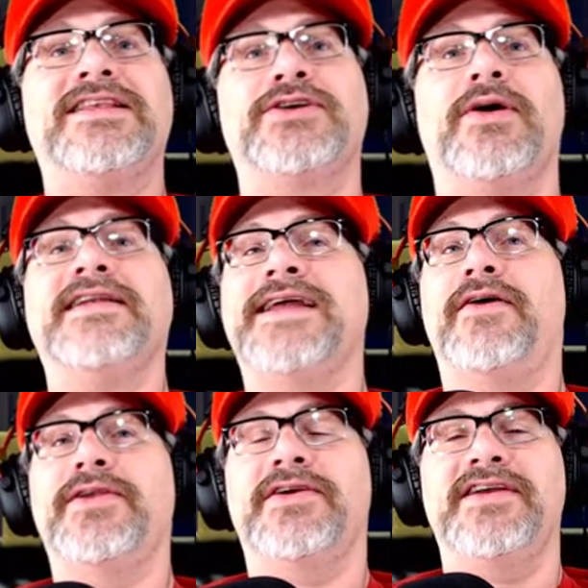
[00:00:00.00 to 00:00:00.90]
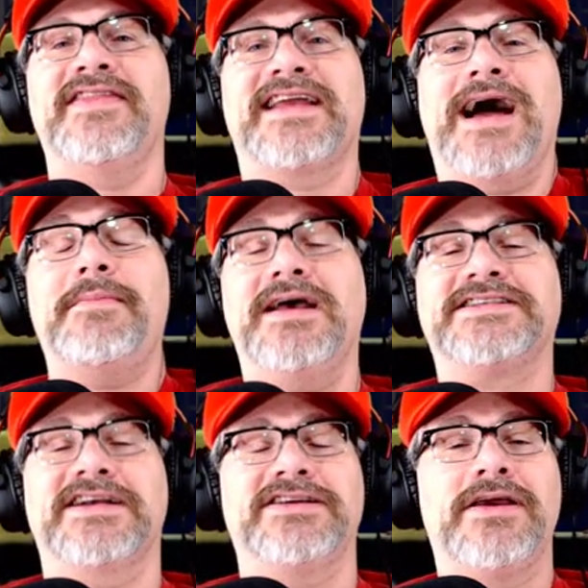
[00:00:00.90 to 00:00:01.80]
So down there in the
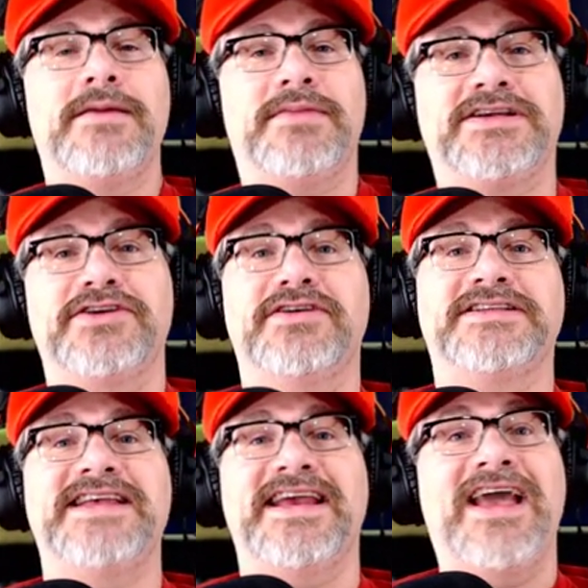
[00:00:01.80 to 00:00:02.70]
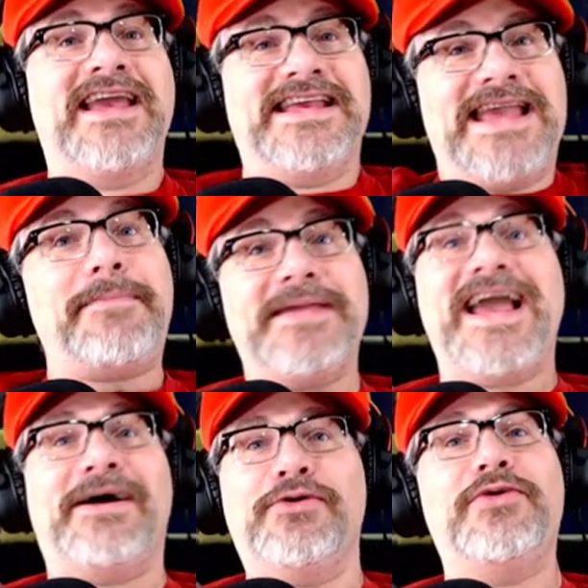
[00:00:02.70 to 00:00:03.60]
comment section, be sure to say
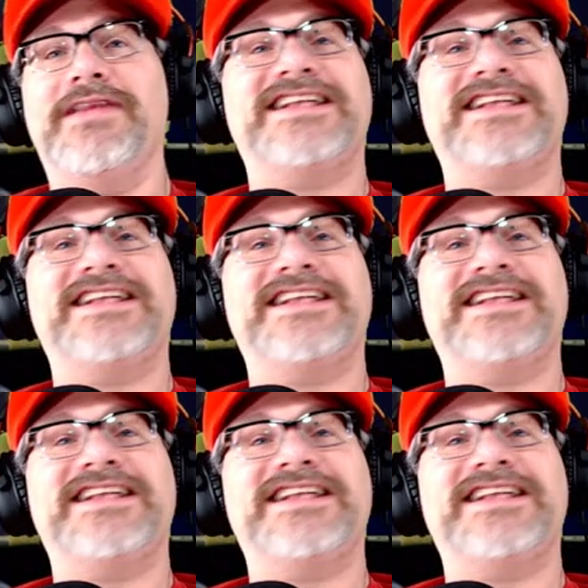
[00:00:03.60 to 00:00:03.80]
yippee-yahoo!